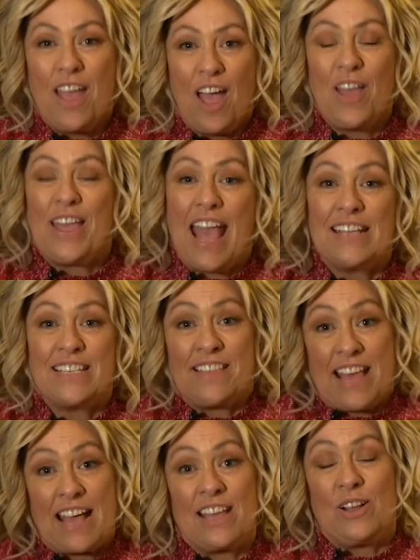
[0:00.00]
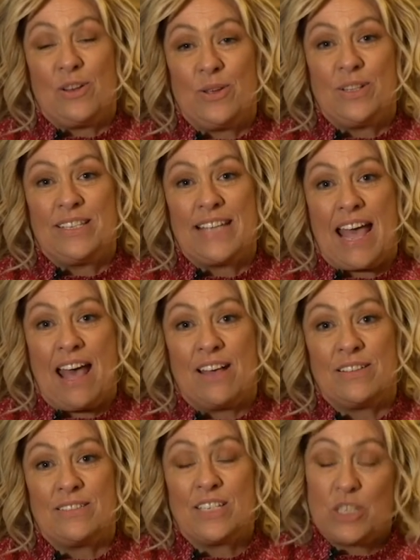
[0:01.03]
Okay, so that concludes
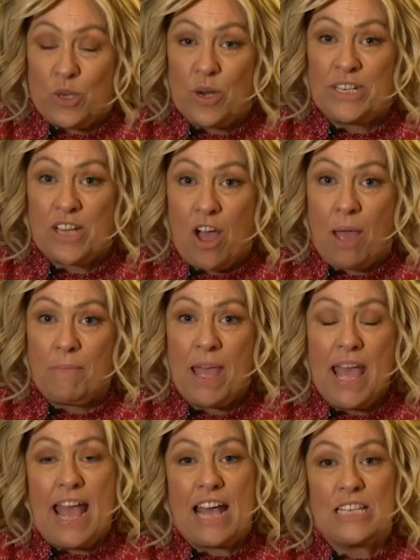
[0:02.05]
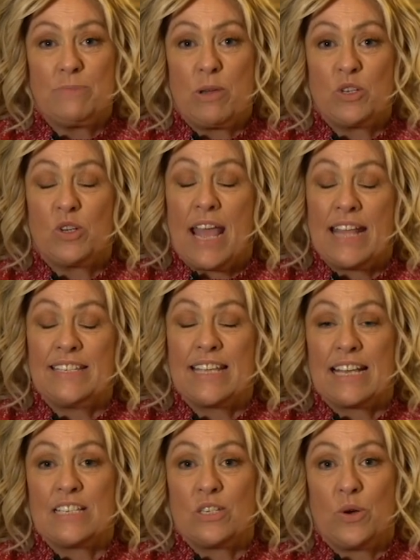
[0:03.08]
our story time, our special
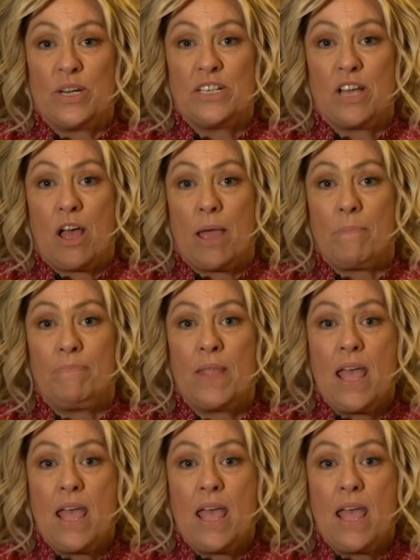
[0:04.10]
ANZAC story time.